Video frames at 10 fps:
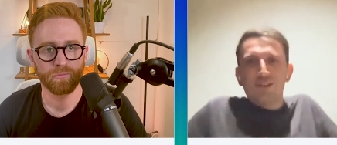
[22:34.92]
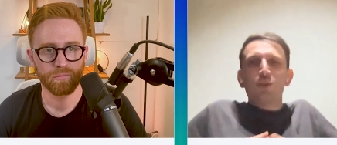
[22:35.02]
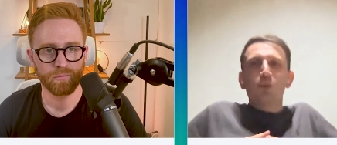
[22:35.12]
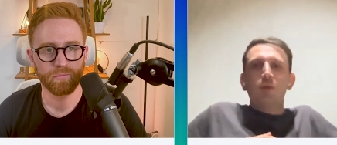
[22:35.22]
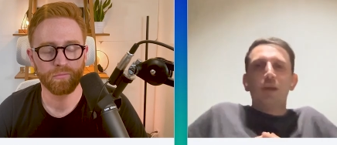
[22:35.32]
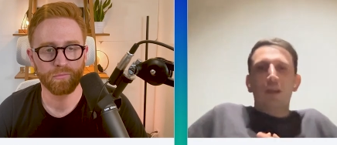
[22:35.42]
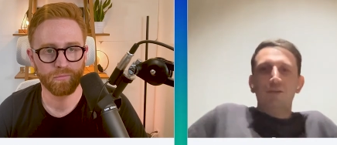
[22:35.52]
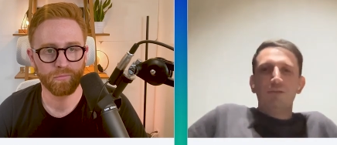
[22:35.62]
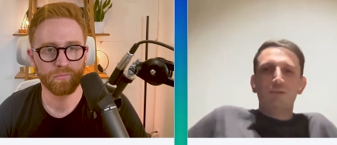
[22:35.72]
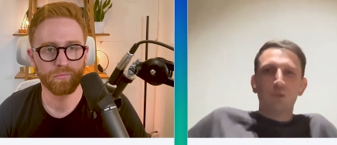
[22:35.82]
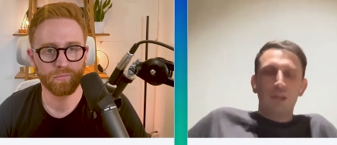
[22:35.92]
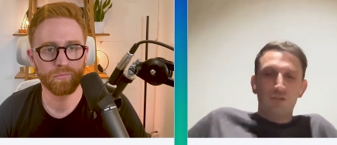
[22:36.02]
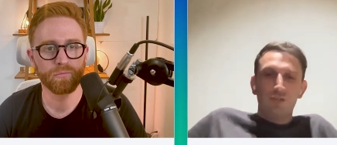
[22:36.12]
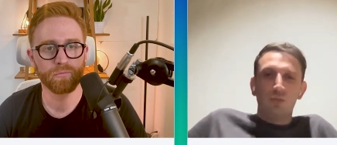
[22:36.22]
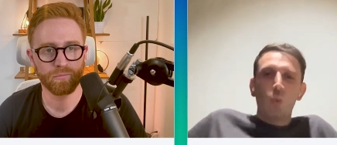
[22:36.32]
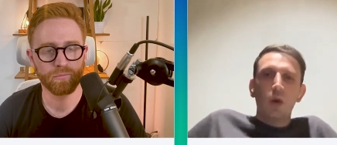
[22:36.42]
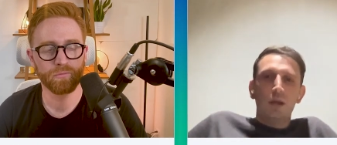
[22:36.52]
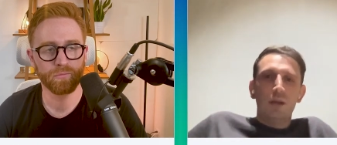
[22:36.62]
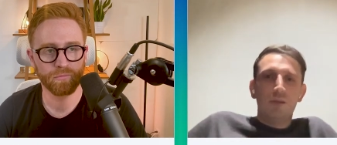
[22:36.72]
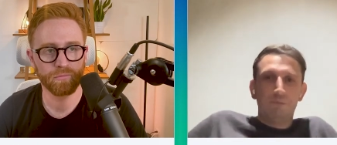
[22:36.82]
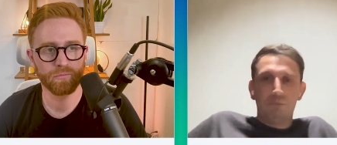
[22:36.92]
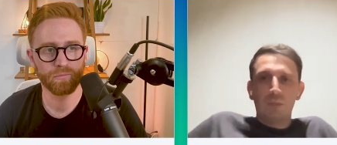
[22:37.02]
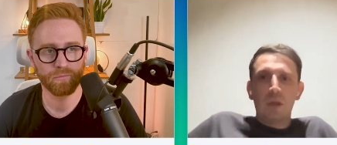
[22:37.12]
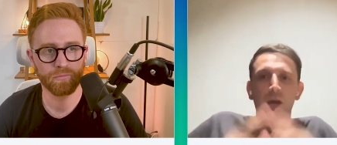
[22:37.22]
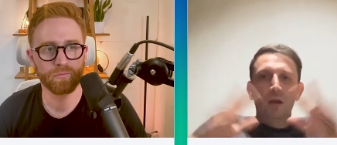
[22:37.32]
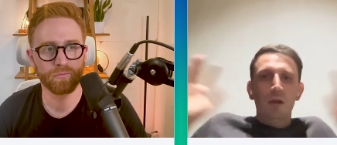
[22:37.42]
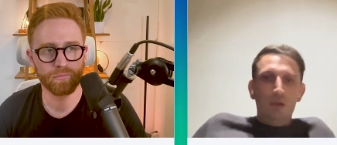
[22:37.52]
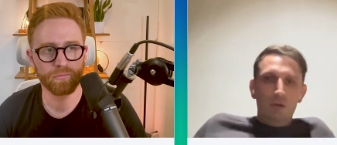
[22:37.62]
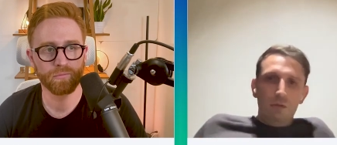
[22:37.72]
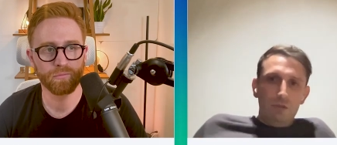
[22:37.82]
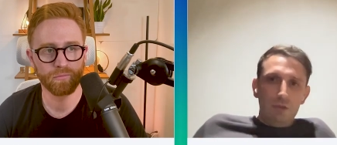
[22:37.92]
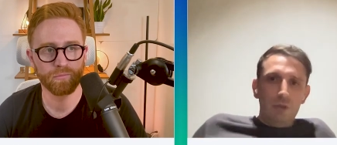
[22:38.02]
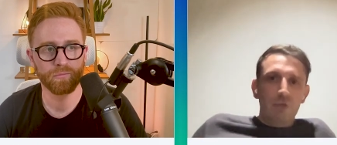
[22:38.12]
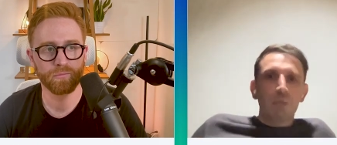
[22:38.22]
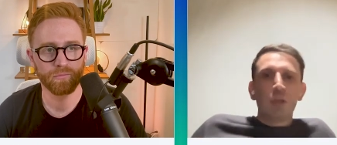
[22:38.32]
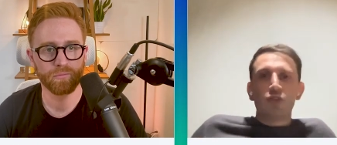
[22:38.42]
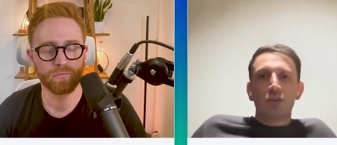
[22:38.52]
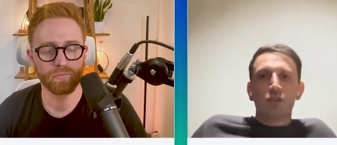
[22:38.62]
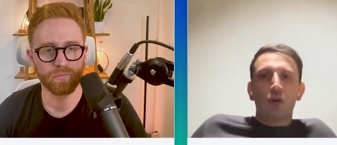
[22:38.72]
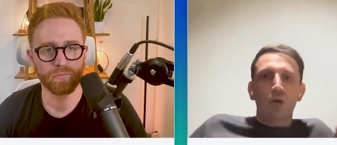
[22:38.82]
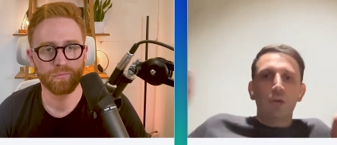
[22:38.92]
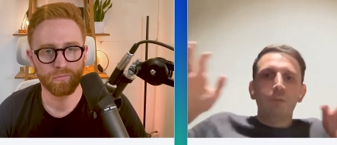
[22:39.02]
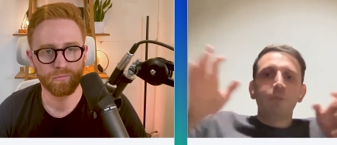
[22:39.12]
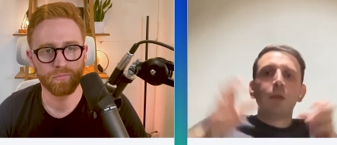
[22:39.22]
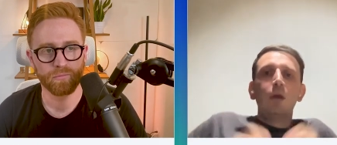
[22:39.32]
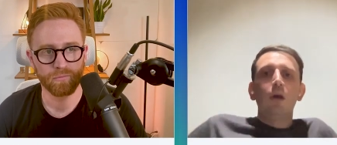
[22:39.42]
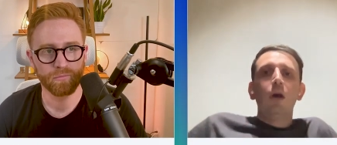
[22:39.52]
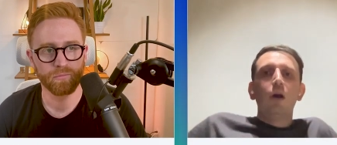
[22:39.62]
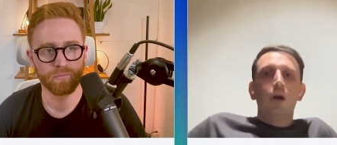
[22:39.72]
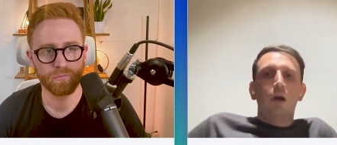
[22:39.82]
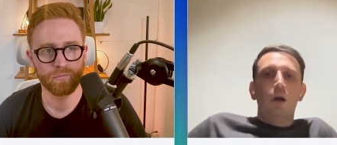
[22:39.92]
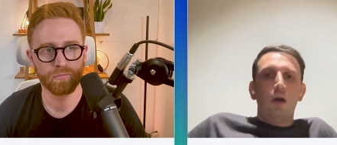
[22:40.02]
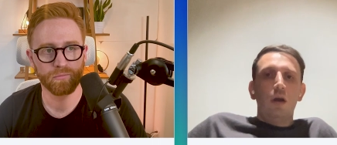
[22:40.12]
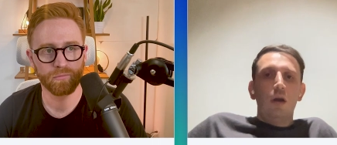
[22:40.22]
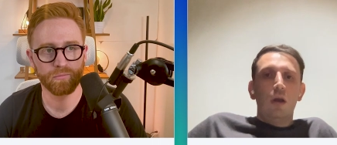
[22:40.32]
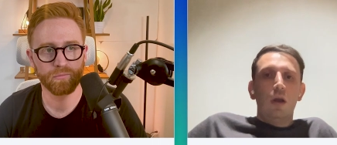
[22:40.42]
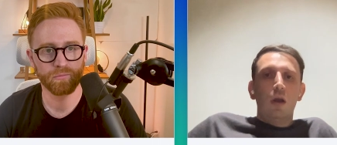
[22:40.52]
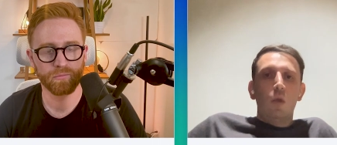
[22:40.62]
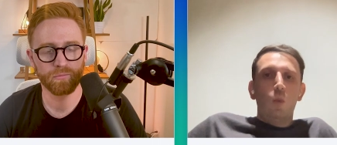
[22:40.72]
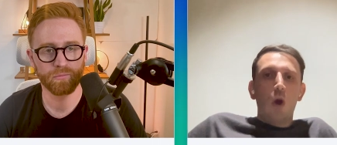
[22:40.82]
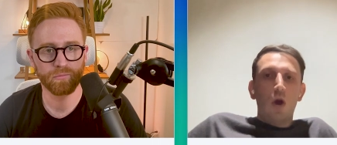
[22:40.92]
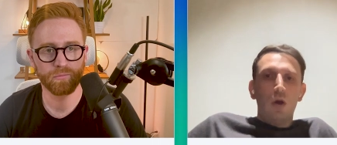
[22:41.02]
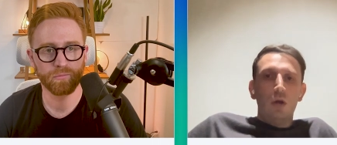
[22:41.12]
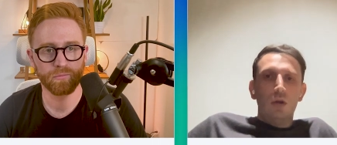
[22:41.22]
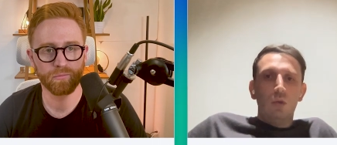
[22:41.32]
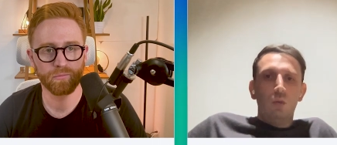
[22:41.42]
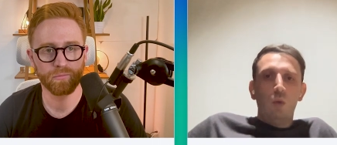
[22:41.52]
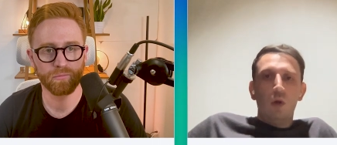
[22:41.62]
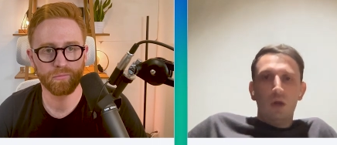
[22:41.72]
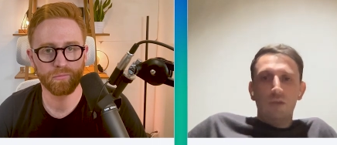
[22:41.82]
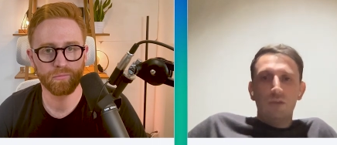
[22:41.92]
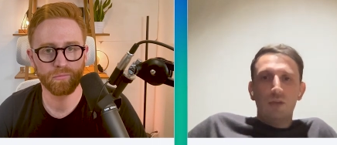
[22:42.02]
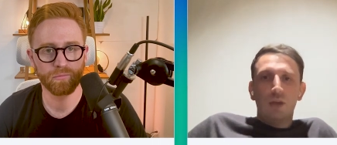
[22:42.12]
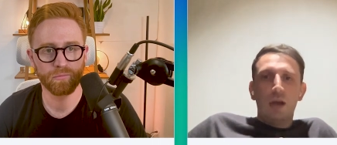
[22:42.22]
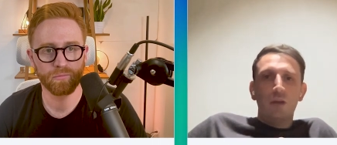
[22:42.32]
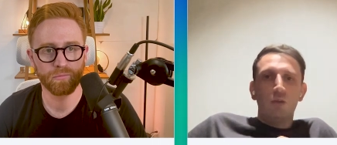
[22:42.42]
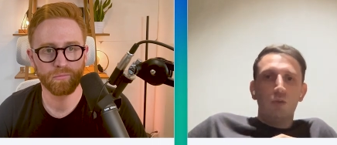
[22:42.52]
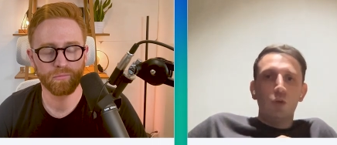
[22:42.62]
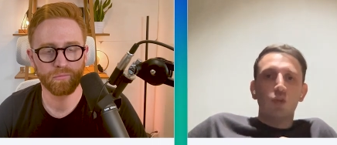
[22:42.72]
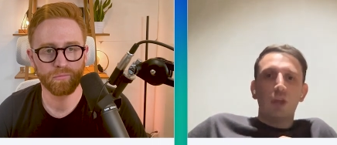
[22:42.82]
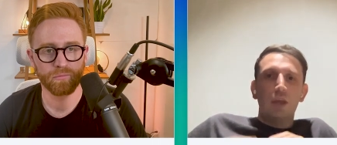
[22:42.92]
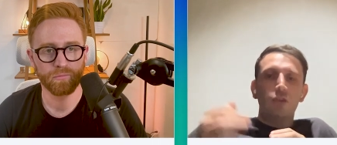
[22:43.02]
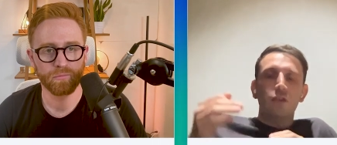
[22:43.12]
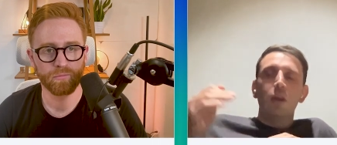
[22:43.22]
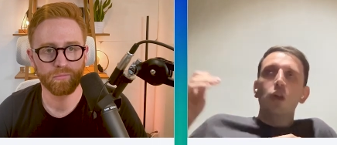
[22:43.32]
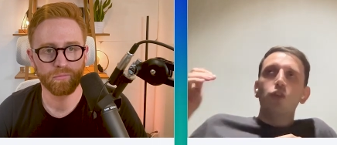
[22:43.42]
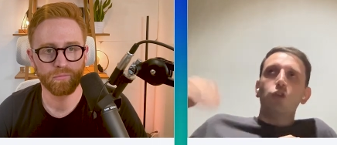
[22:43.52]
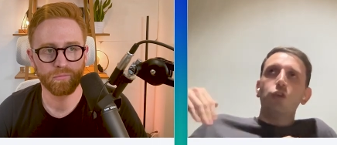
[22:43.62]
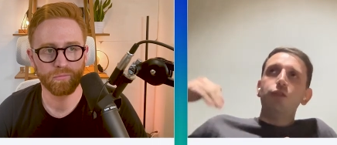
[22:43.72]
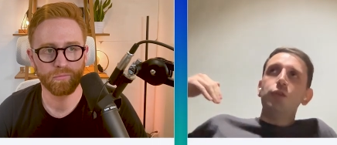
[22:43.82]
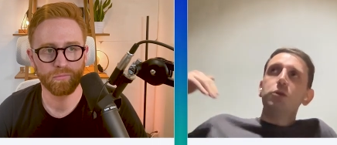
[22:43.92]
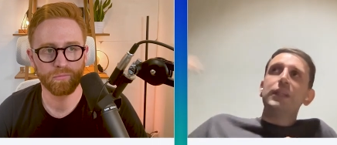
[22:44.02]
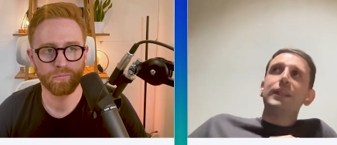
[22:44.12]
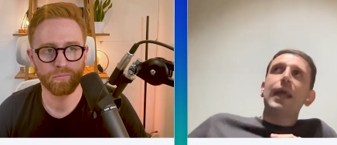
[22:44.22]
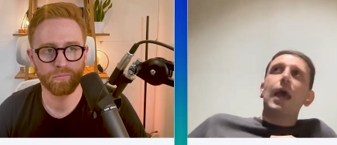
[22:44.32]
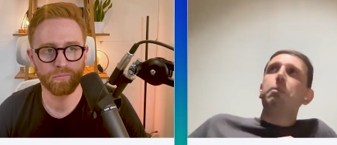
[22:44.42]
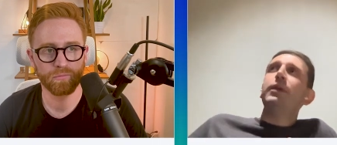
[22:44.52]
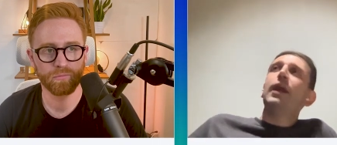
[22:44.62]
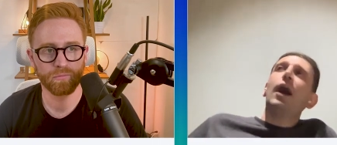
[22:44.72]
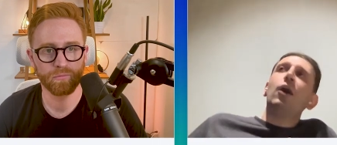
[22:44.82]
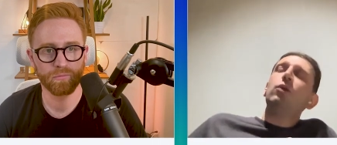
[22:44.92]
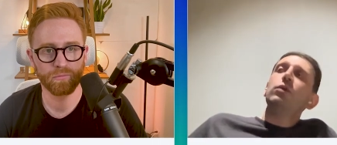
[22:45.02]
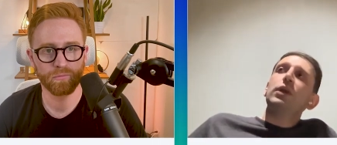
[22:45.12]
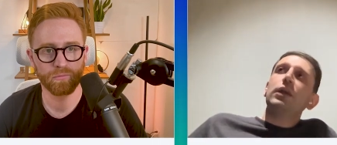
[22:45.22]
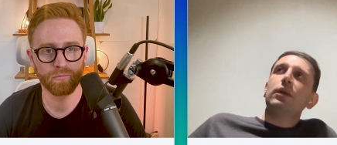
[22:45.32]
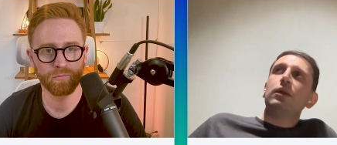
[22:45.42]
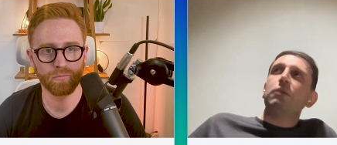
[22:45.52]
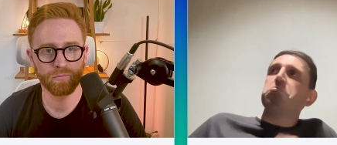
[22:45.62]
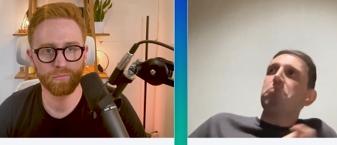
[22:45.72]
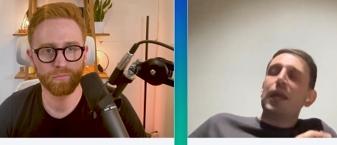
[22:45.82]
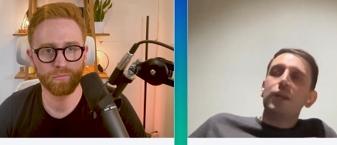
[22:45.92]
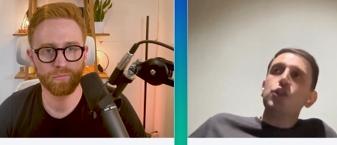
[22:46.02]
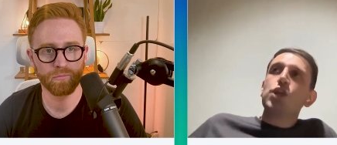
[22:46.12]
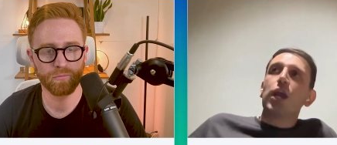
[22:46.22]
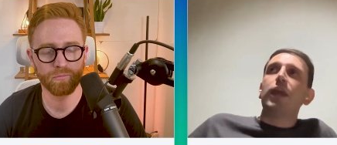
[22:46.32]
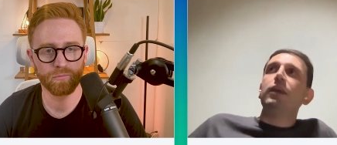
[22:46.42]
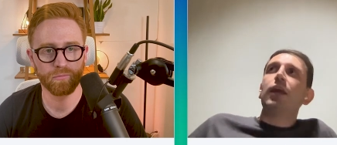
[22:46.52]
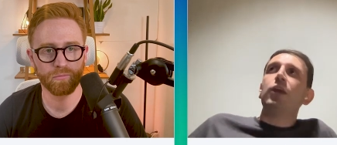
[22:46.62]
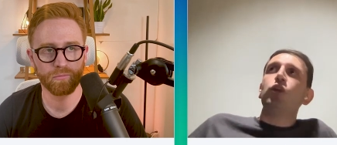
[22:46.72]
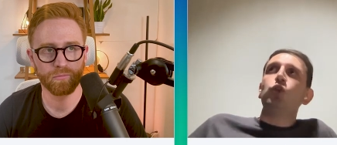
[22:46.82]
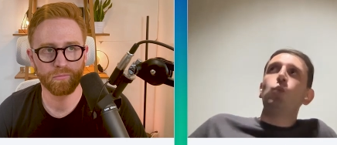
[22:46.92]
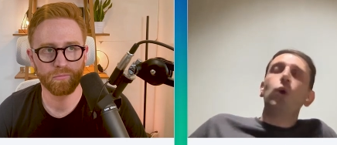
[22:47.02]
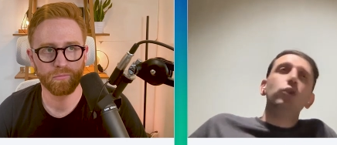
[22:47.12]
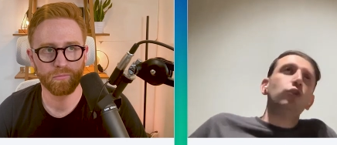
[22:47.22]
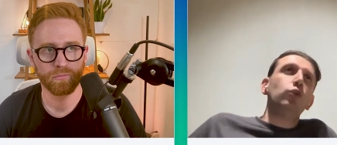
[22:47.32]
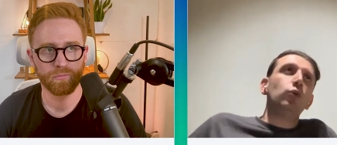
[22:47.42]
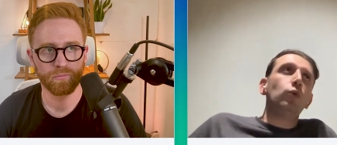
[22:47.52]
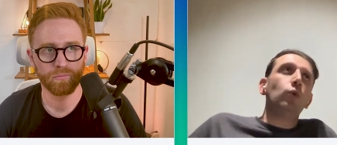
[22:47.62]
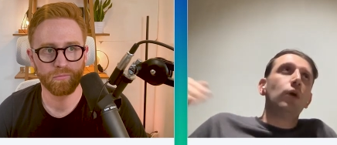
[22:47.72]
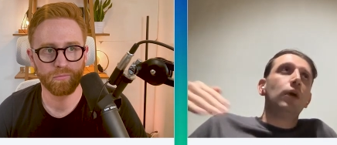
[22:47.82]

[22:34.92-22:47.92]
Speaker 1: to that credential wallet, the information is gone. Uh, what, what is the kind of use case? So if you're a dApp now in any chain and you want to